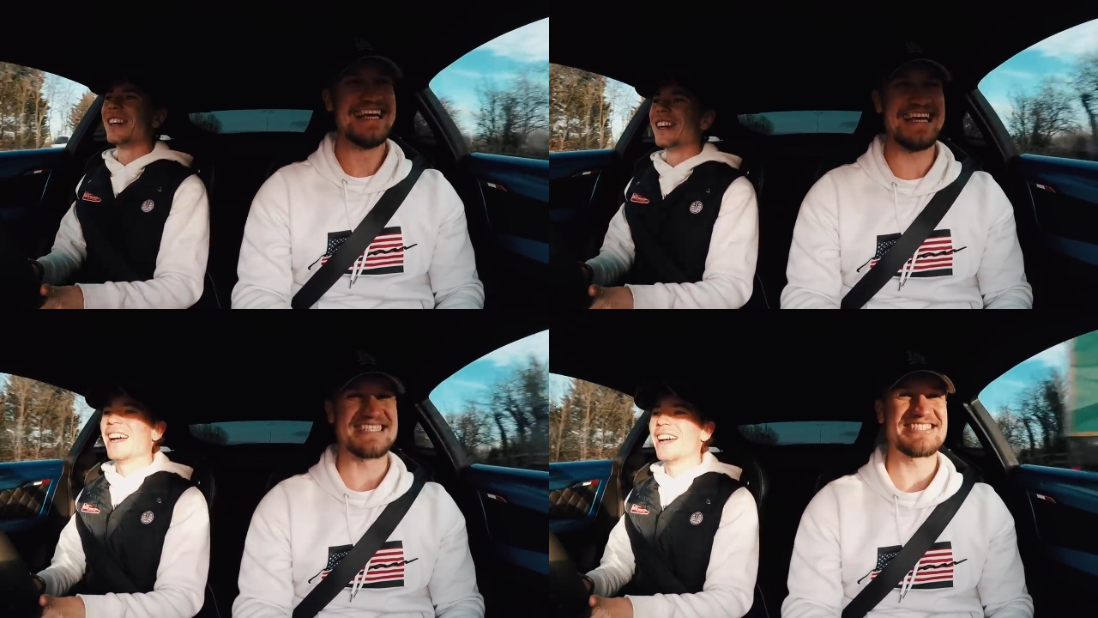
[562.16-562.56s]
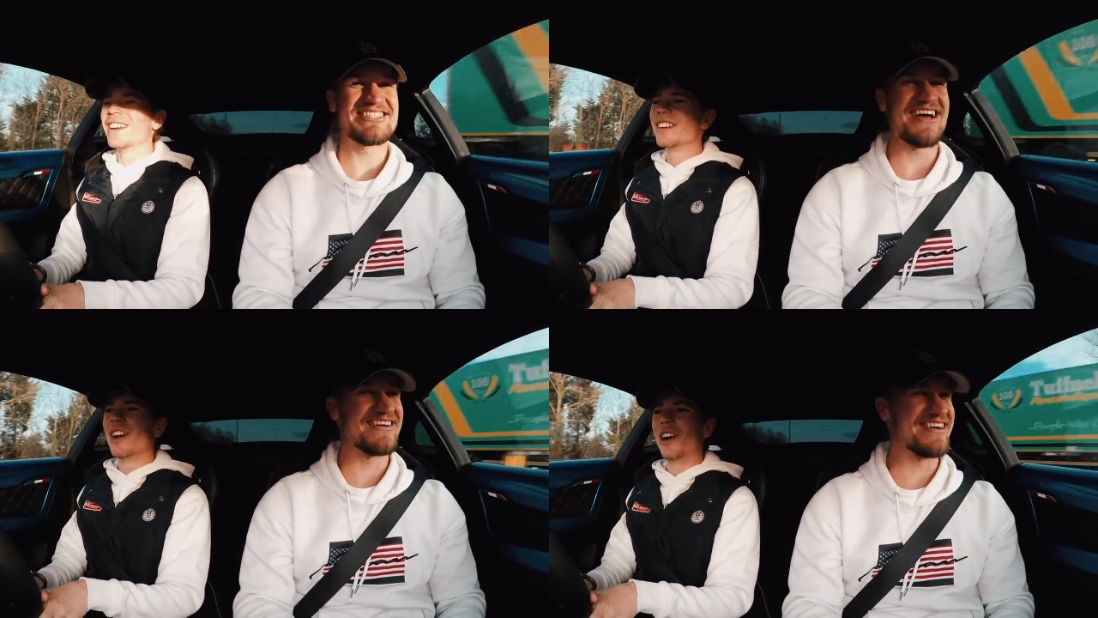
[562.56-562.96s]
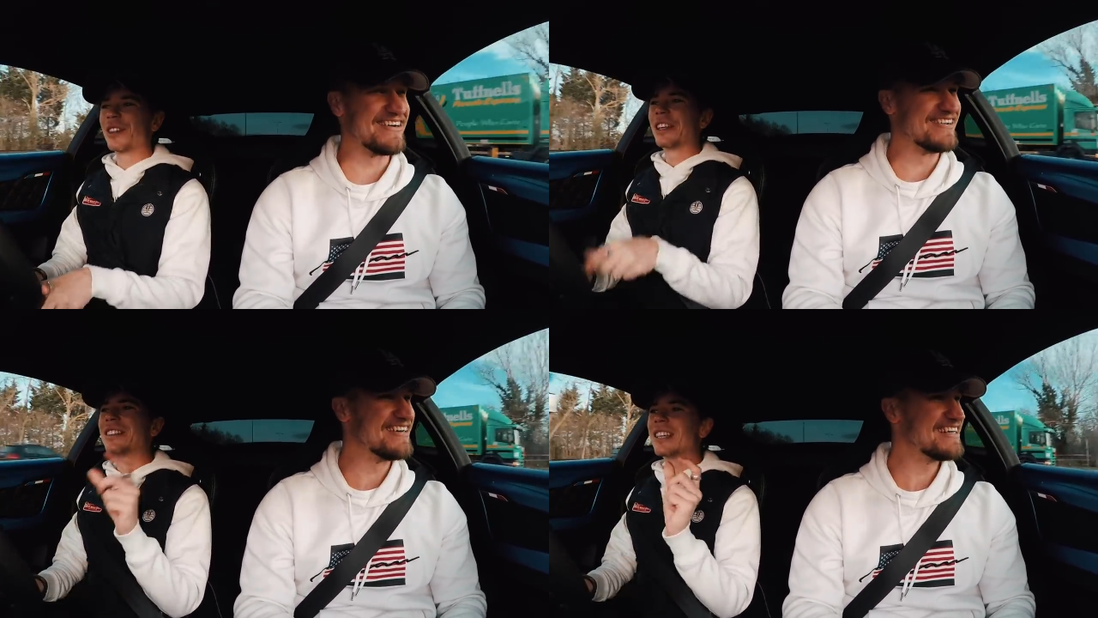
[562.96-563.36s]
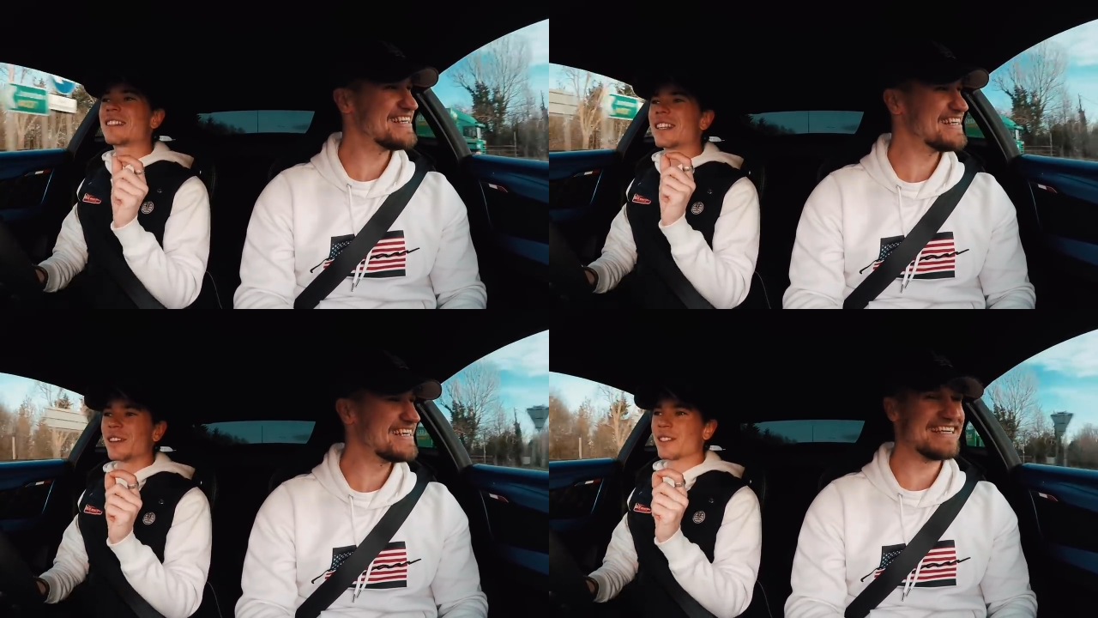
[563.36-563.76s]
Speaker 1: It's and, so uh, cool. The
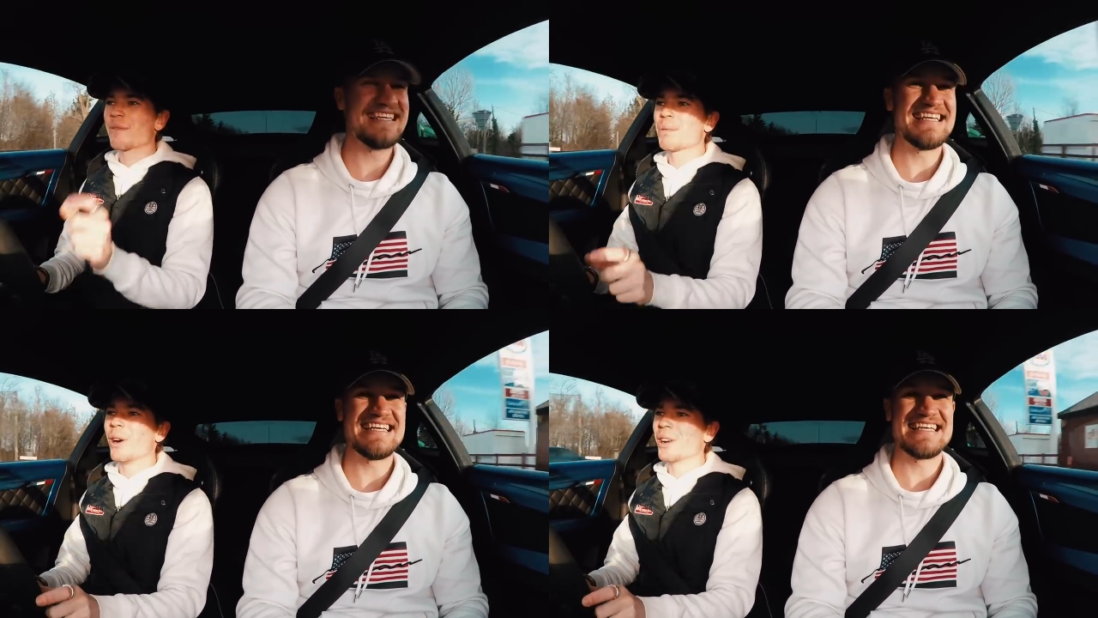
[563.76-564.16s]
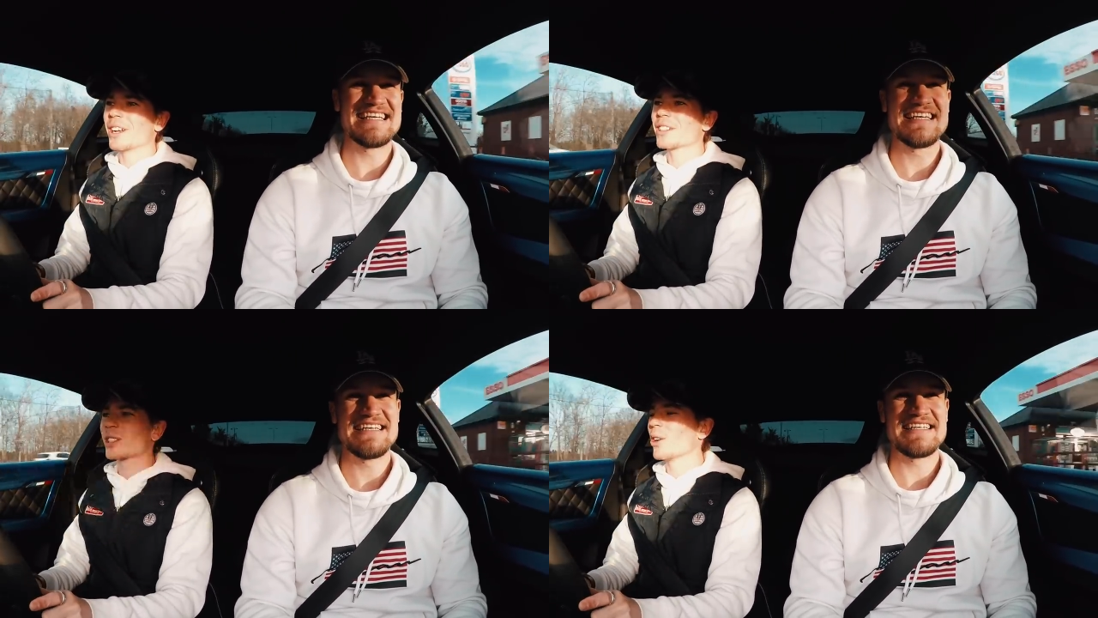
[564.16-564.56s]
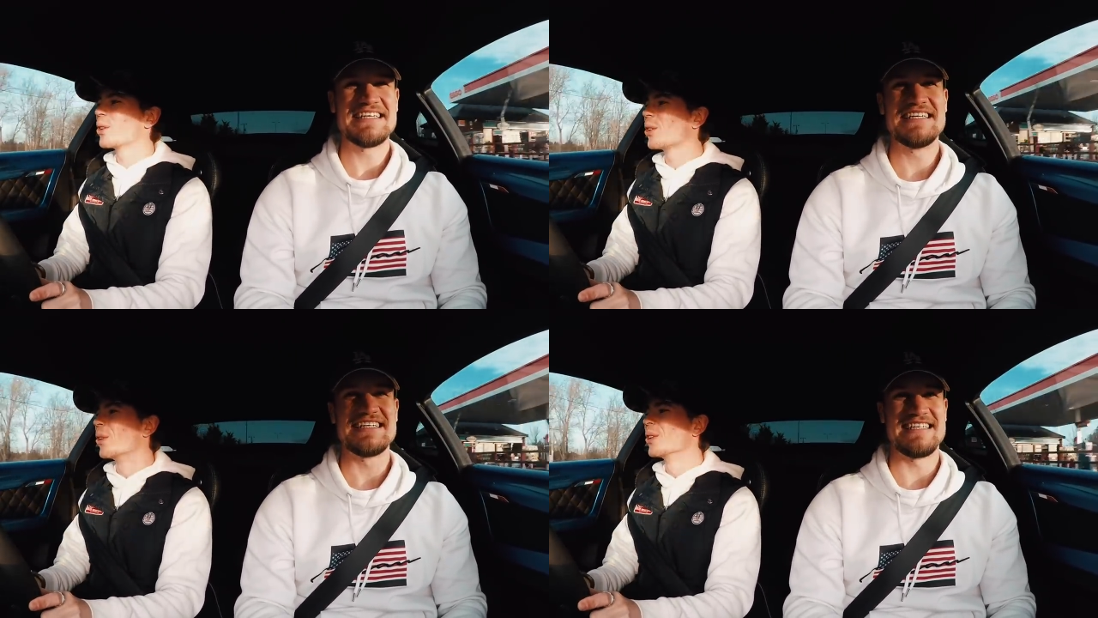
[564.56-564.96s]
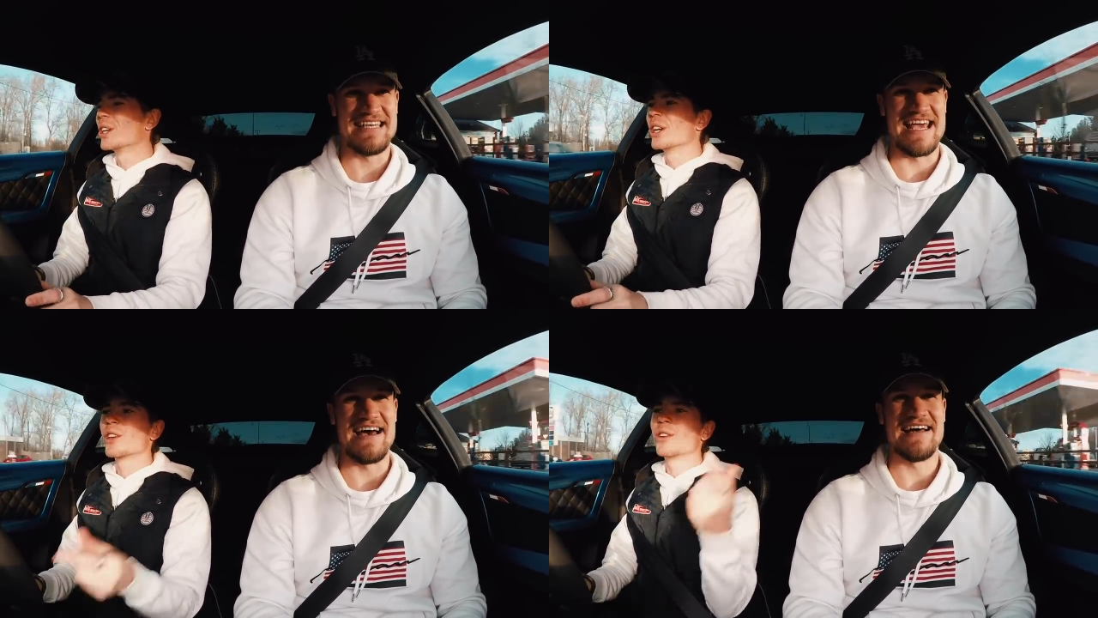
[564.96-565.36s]
details they've on it are so cool.
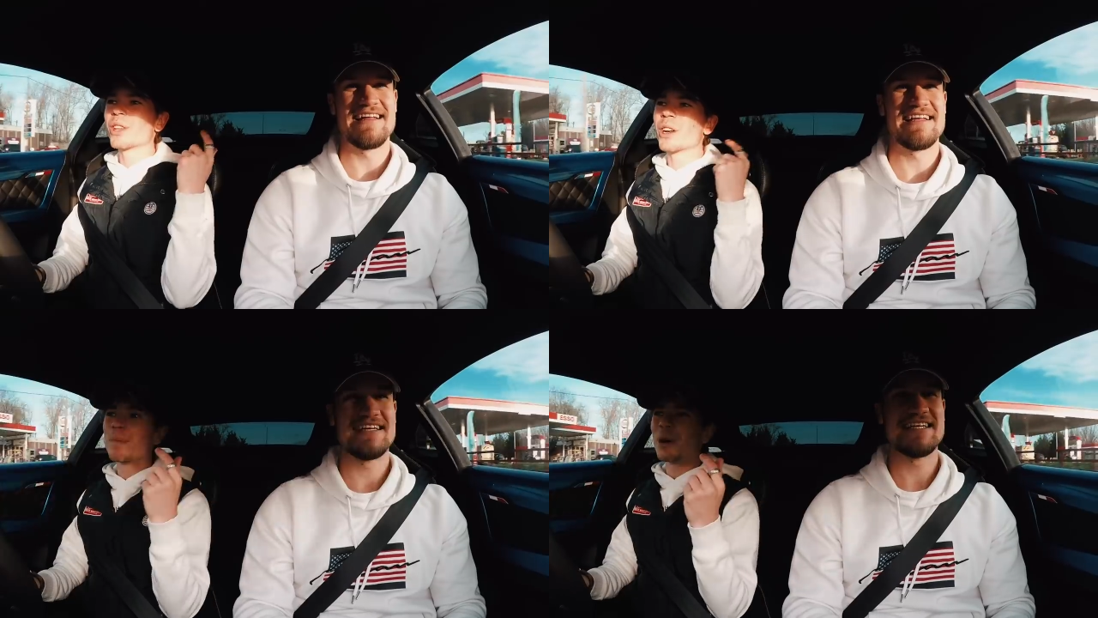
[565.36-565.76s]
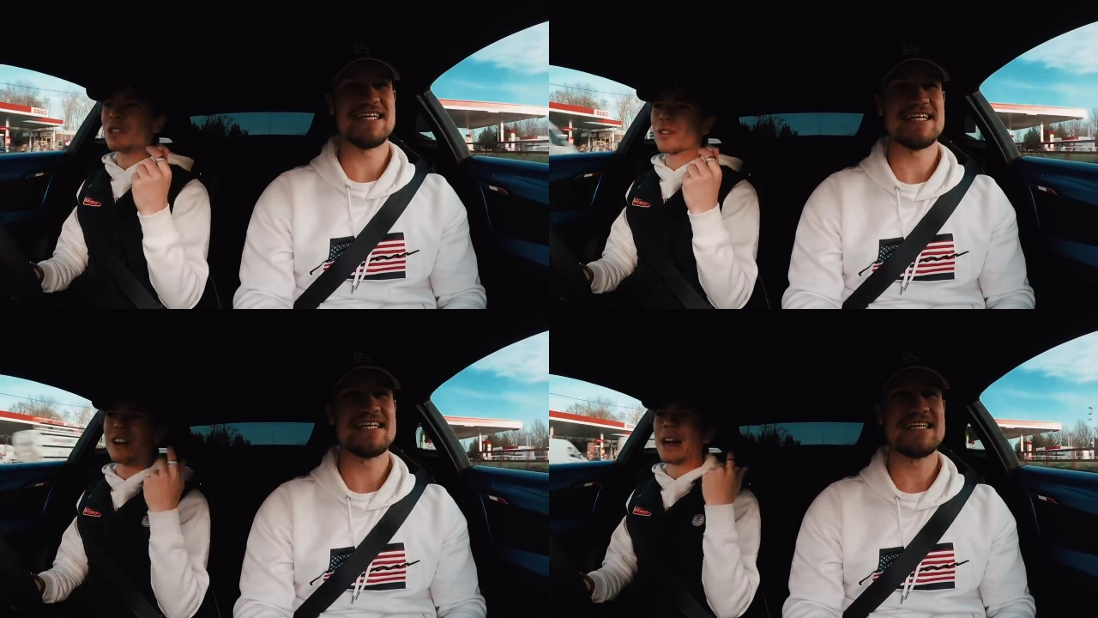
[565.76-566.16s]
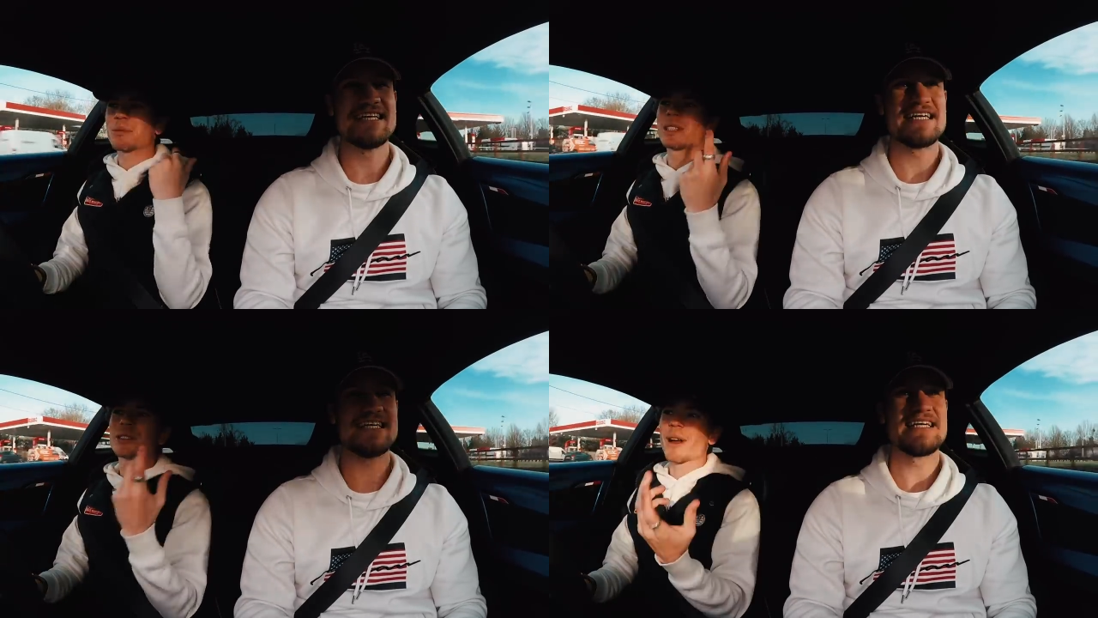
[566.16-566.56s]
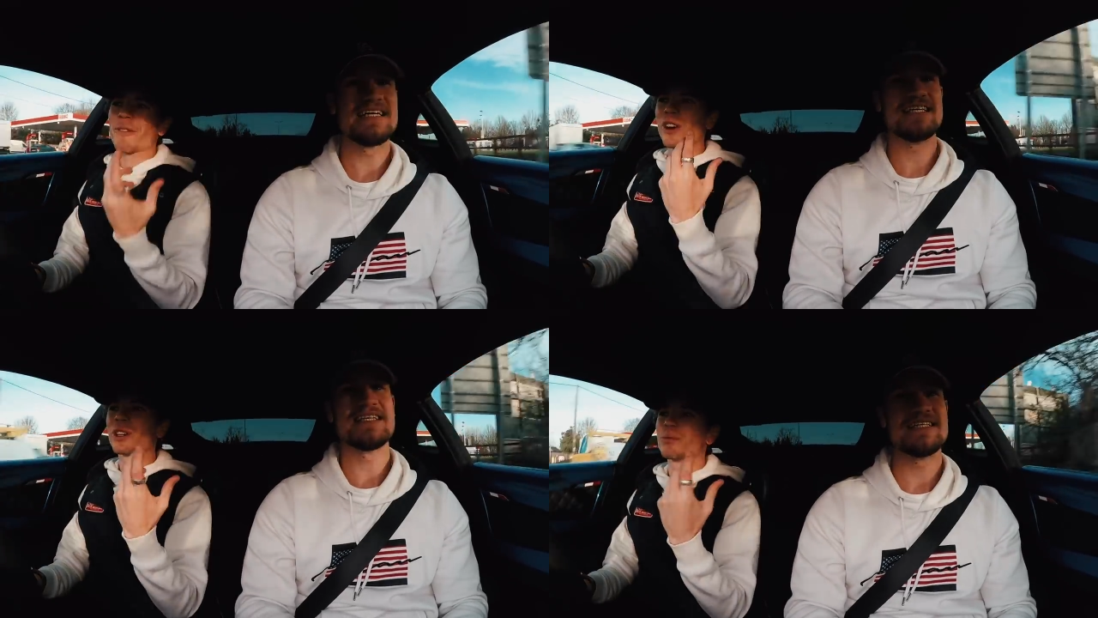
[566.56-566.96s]
Yeah. You've done a bunch of wraps. This is my first